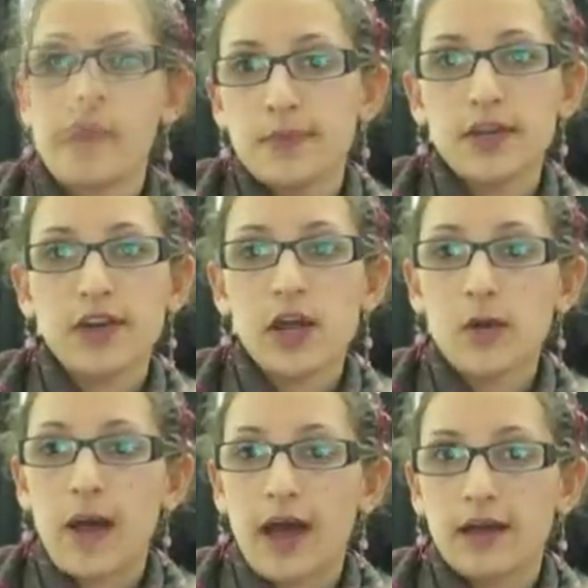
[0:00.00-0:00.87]
Bina
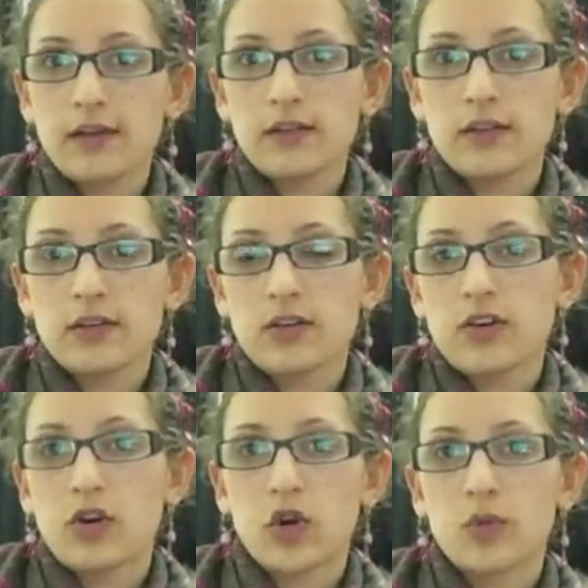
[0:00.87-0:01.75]
Neuma,
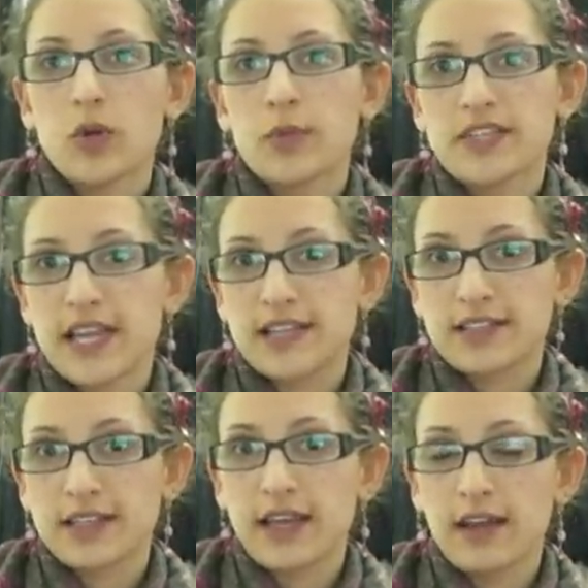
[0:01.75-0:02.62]
or more
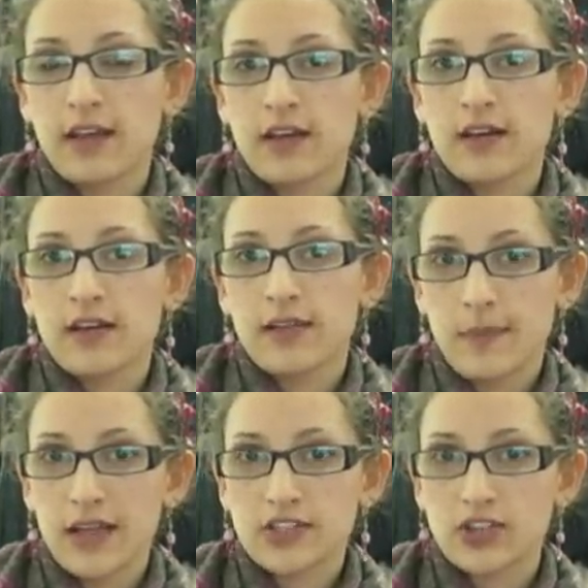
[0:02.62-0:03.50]
precisely,
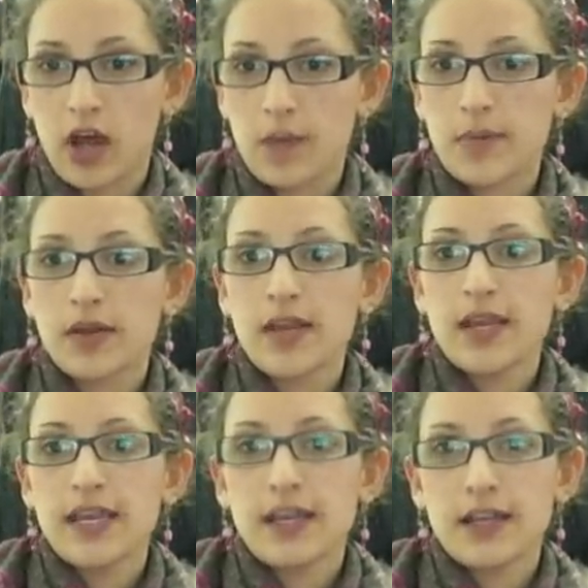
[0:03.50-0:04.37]
the bus stop,
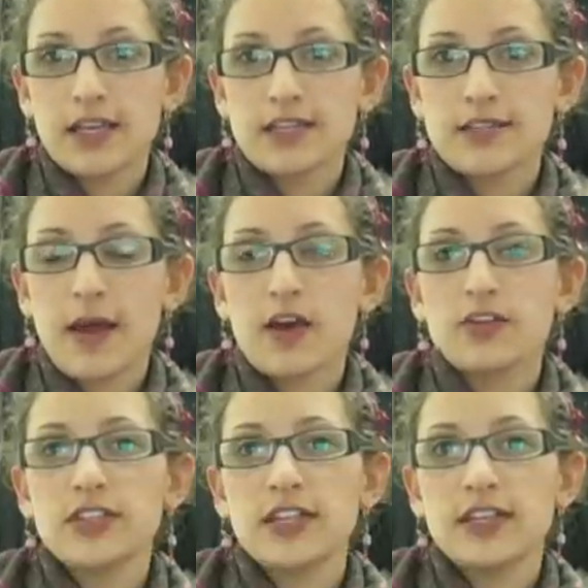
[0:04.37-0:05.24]
is
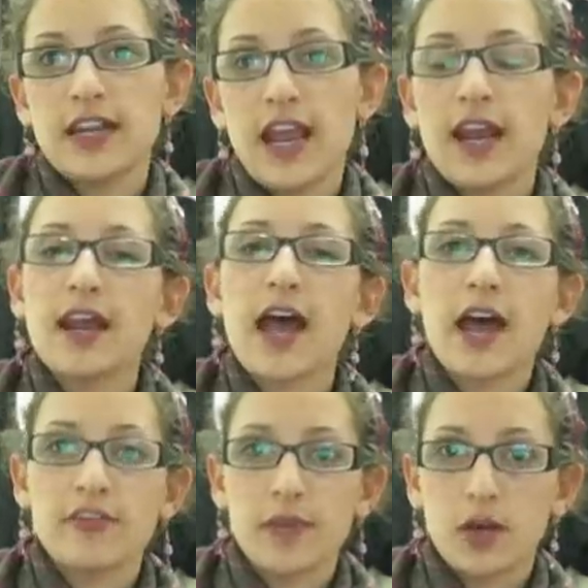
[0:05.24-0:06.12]
about an
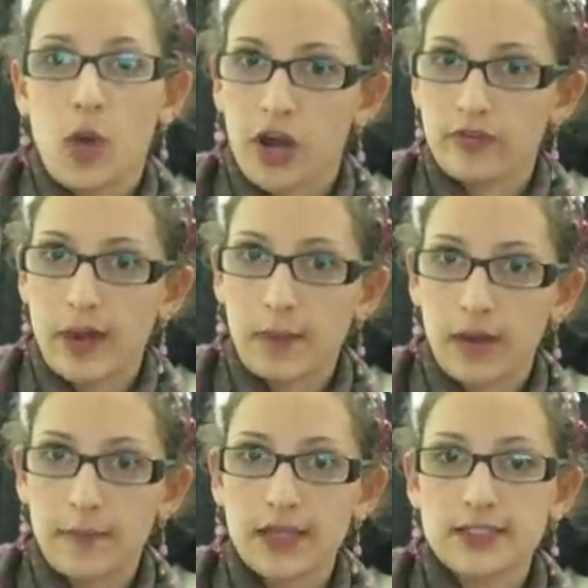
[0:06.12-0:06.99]
8.5 minute walk from my
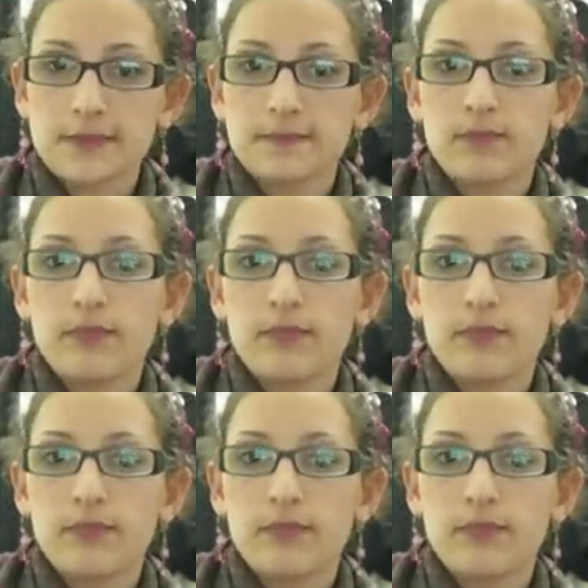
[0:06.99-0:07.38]
apartment.